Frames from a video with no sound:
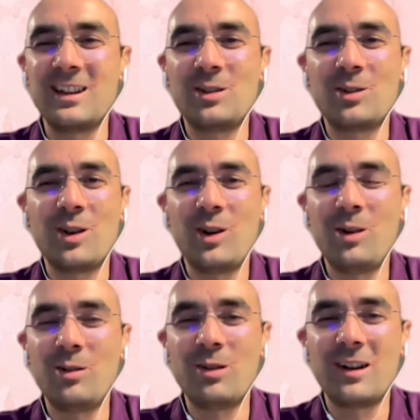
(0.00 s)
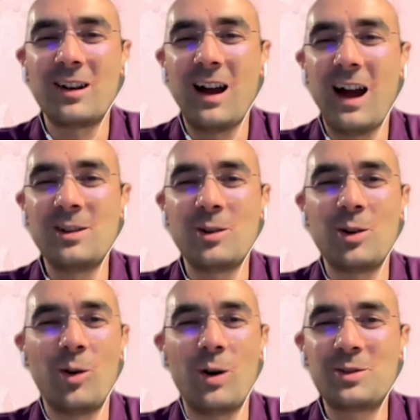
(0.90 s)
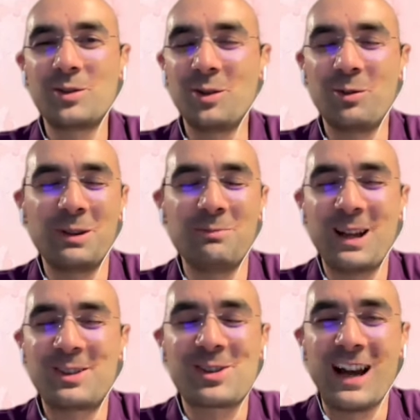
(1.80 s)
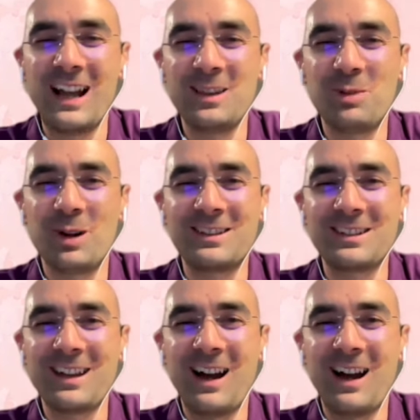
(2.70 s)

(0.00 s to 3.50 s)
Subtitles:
I don't know what you do with my child, but